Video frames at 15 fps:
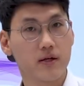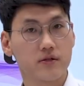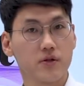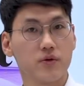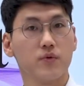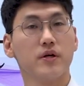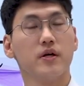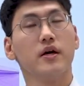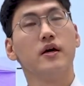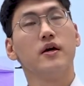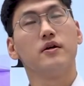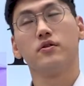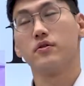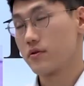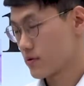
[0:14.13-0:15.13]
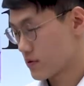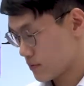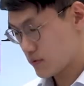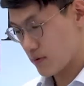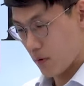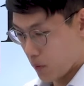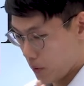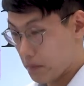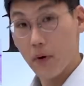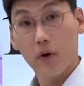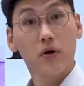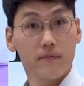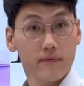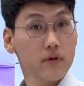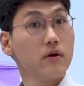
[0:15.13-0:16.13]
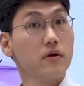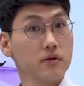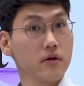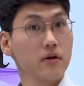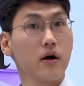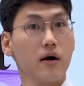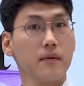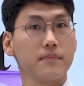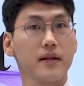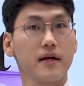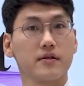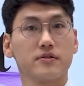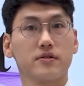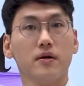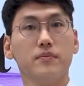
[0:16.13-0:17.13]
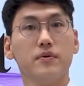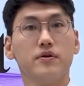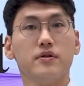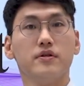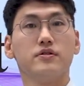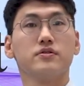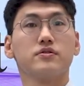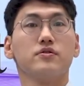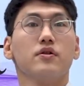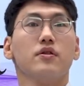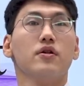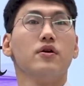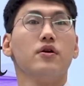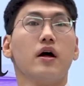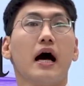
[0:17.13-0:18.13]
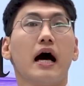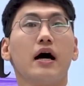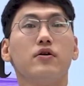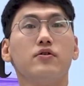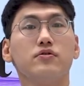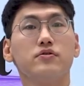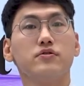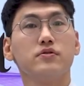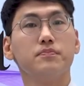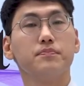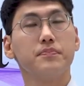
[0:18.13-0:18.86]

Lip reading: So the whole point of learning the complex number is to learn how to